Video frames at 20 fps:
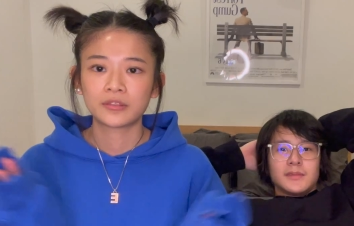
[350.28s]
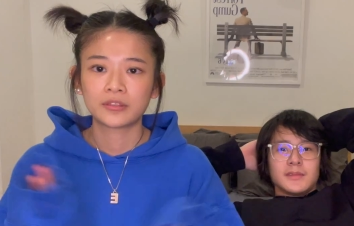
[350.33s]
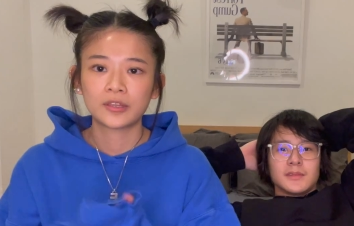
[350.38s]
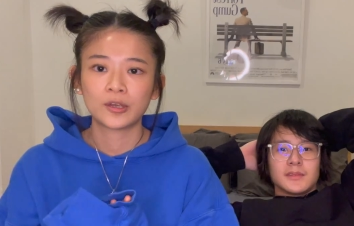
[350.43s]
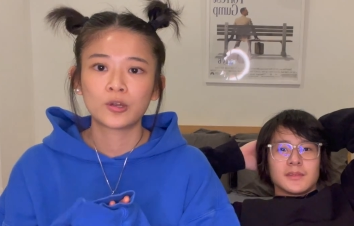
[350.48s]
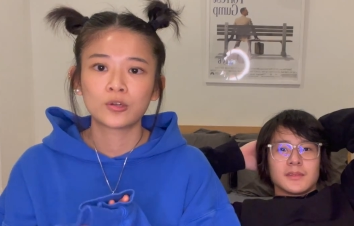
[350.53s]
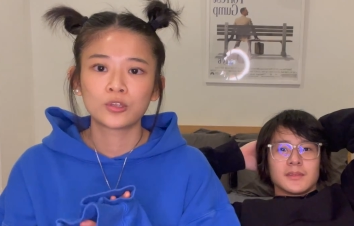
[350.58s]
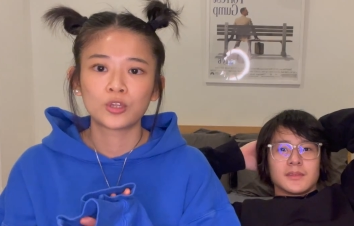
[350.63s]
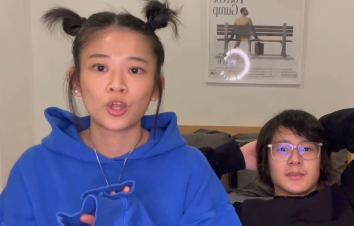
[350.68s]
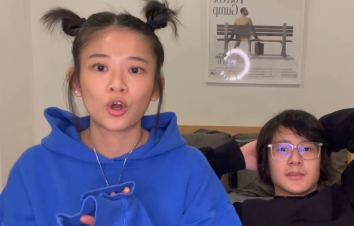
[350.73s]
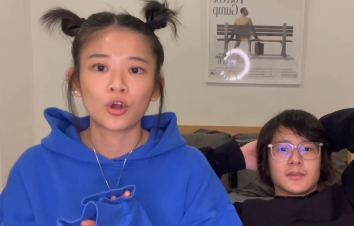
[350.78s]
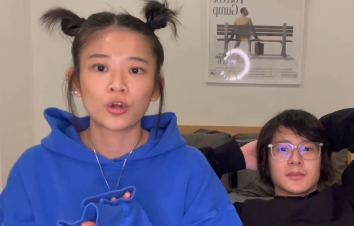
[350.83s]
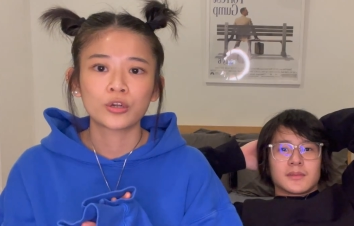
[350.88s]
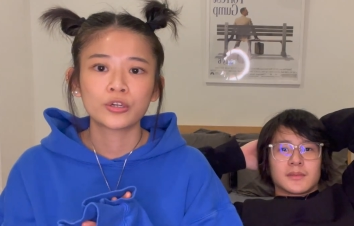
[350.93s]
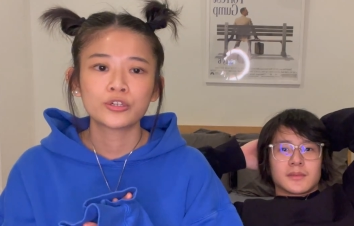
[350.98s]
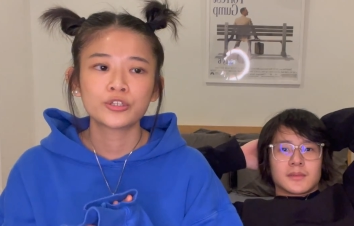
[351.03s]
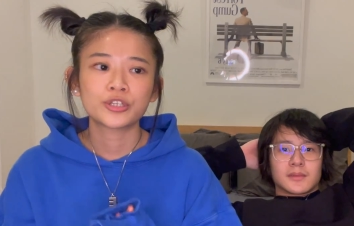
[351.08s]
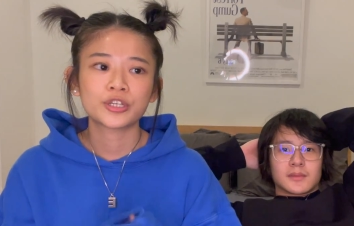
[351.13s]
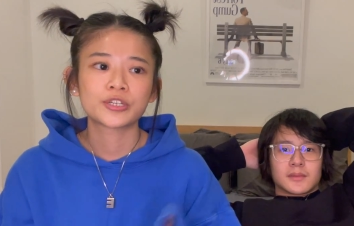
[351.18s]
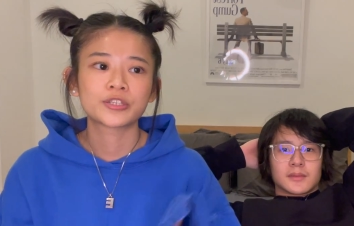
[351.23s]
Speaker 1: They're
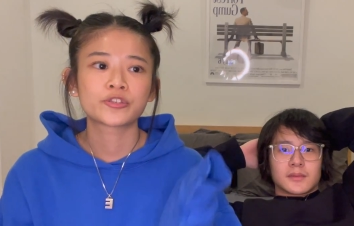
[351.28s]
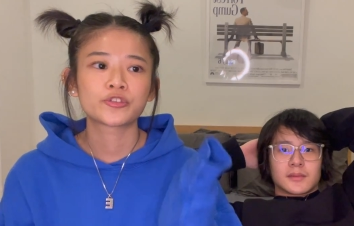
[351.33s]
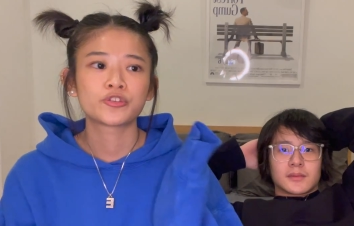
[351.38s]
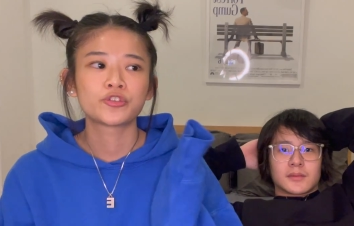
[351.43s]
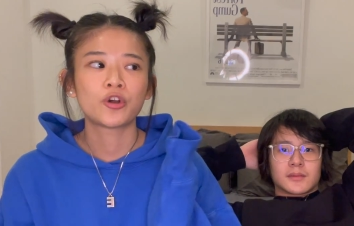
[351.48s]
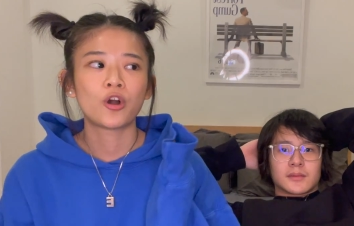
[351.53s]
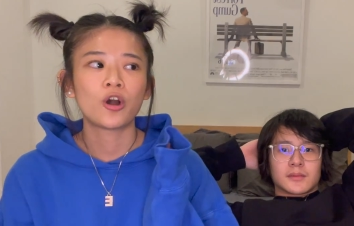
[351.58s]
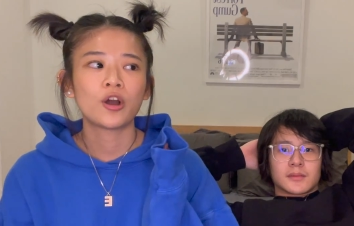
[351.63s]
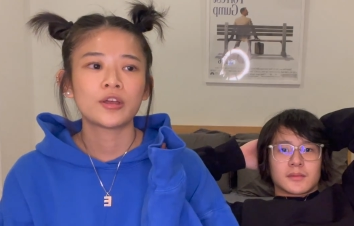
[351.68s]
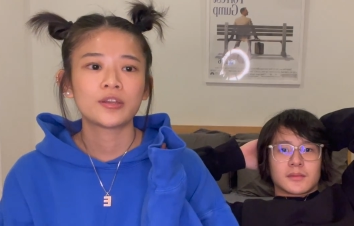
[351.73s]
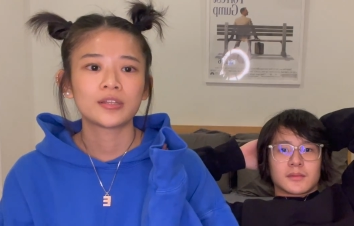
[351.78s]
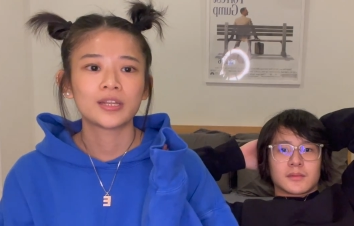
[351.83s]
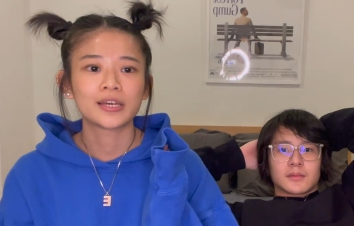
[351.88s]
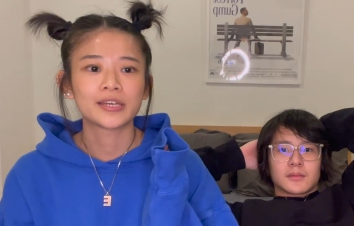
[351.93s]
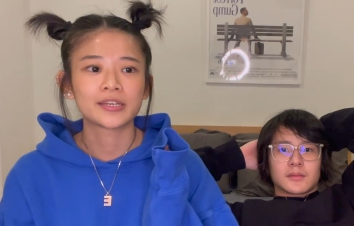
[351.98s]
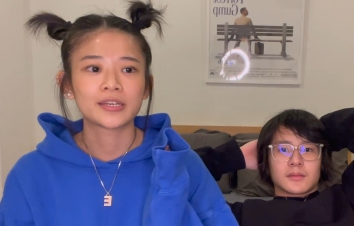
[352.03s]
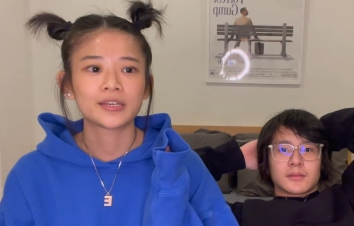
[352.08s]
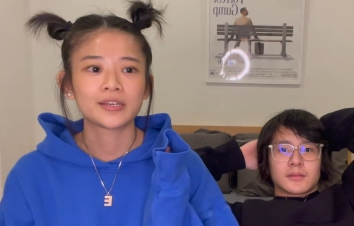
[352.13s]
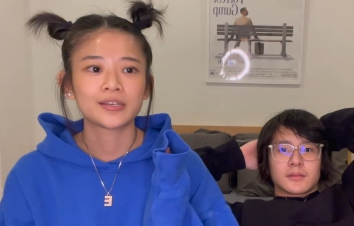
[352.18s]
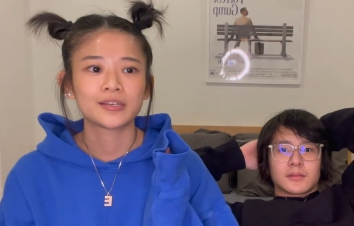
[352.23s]
large. It's not
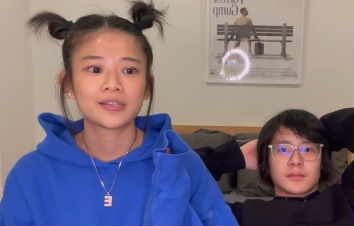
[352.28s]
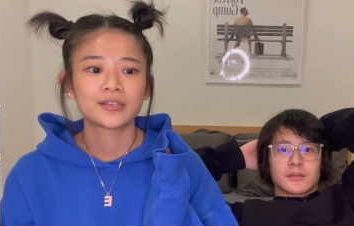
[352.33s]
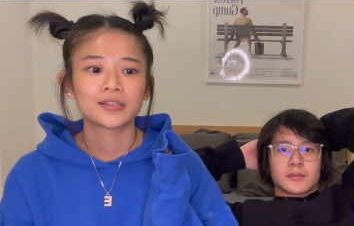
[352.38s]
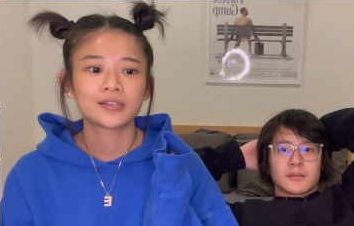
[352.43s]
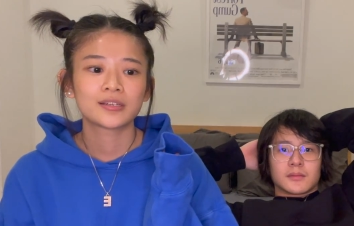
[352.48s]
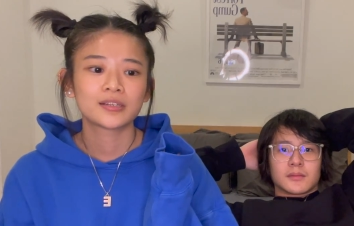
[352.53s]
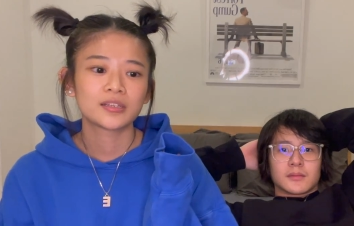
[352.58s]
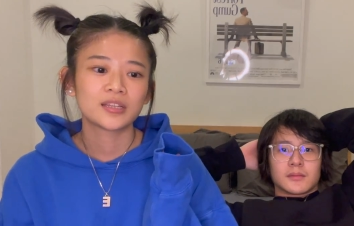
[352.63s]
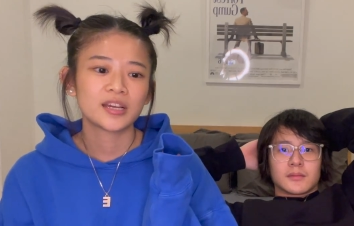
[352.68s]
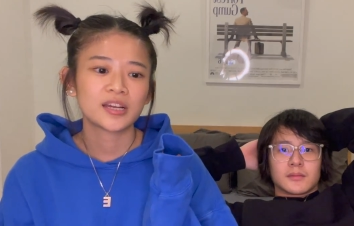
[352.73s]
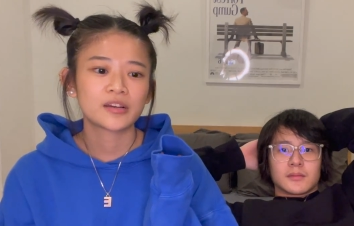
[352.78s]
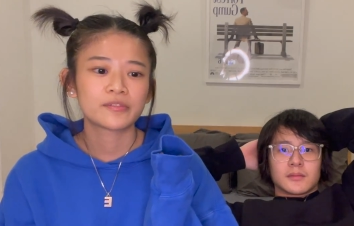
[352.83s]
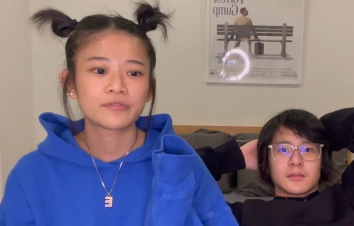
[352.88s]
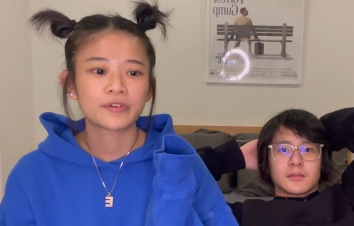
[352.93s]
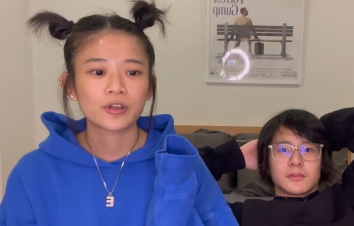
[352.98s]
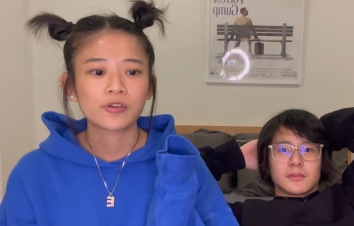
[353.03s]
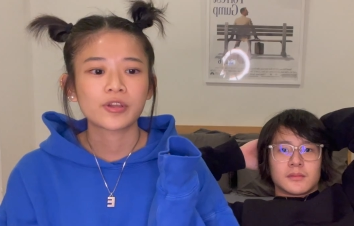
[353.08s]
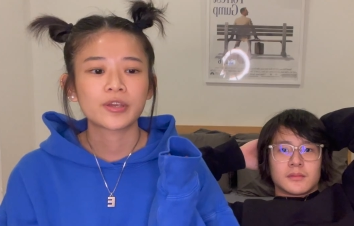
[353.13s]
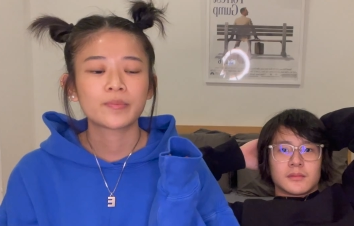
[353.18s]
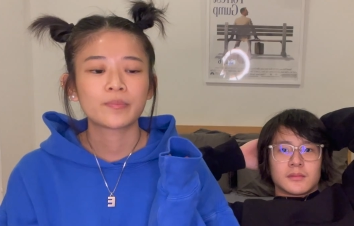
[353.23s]
like a like a
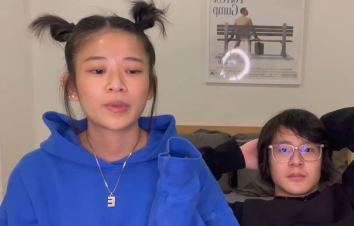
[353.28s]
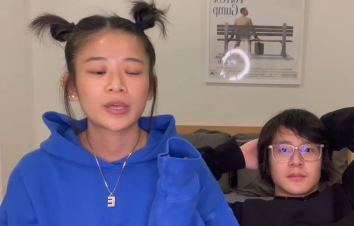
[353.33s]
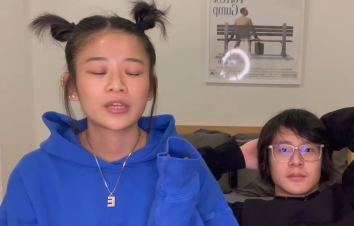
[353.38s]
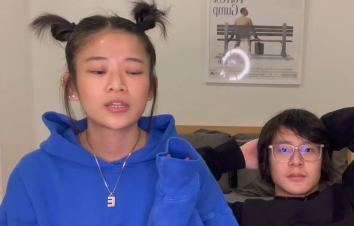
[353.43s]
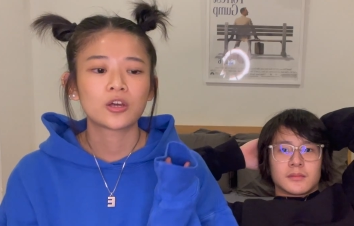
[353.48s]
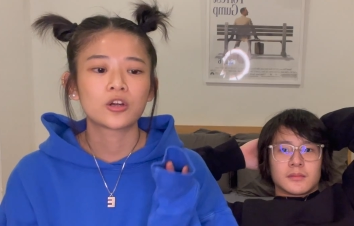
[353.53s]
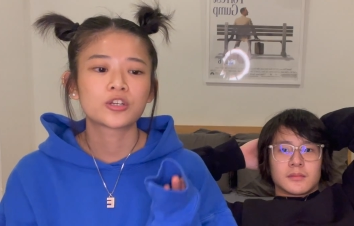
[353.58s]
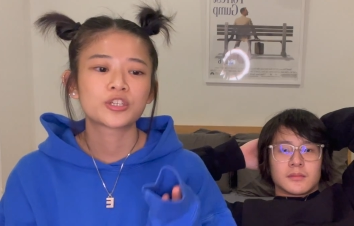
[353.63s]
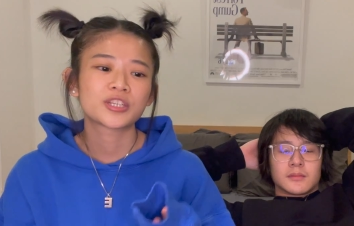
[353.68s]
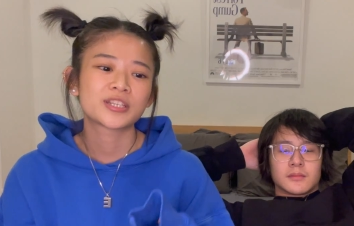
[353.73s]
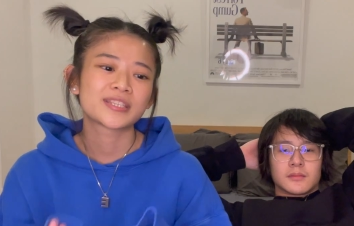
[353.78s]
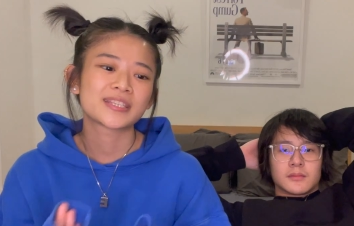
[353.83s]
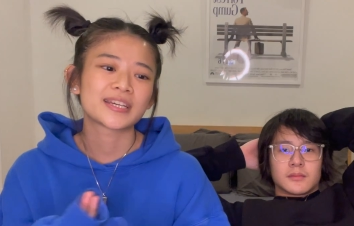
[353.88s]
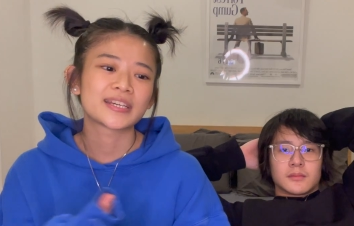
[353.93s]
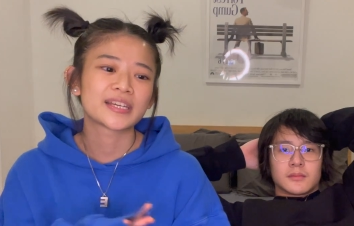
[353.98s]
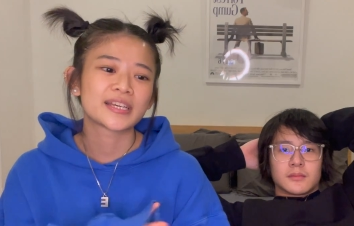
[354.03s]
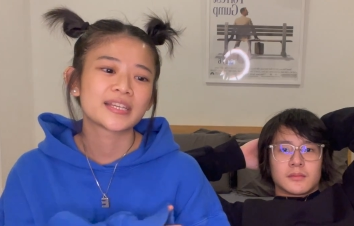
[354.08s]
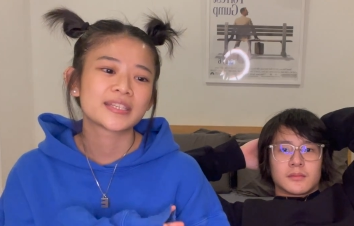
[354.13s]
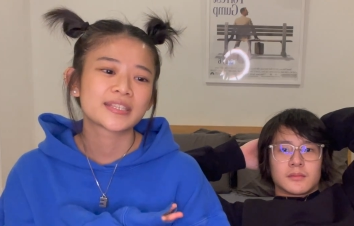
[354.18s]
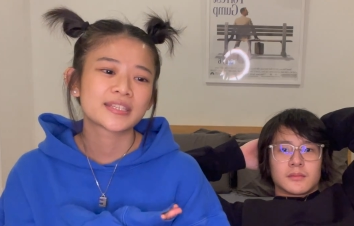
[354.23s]
very big large. It's like
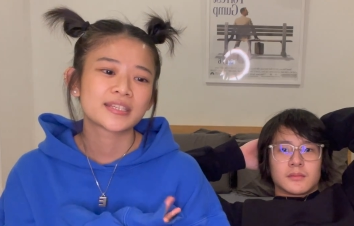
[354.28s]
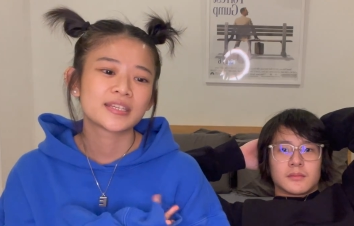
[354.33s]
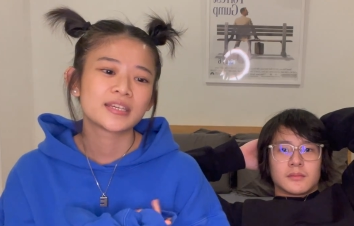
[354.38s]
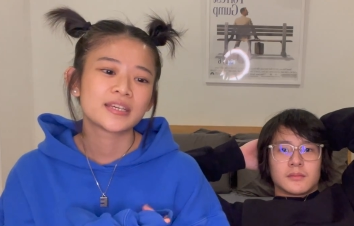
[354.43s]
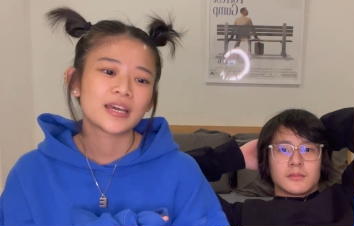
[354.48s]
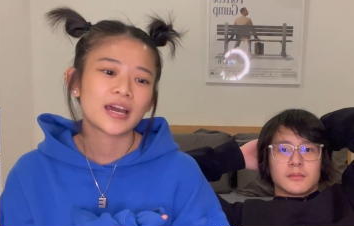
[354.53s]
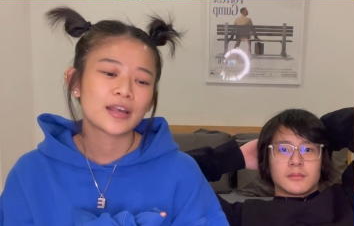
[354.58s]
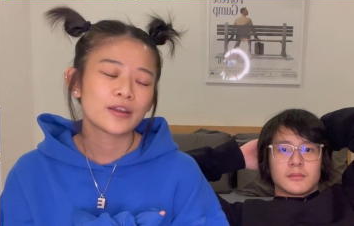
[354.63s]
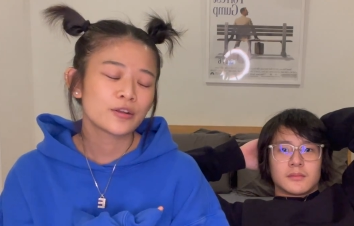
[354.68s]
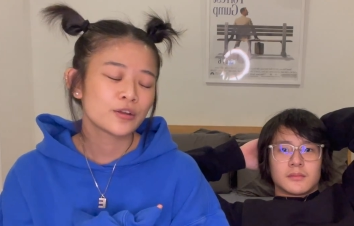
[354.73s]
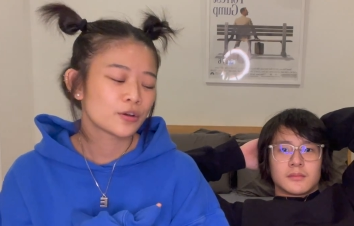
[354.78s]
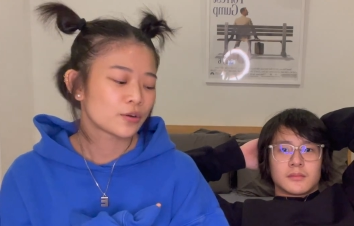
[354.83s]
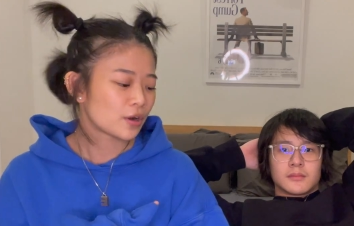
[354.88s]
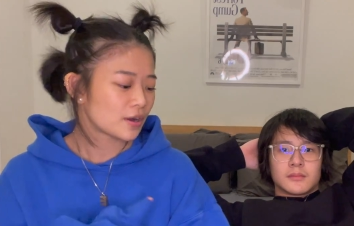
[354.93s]
it's I don't know.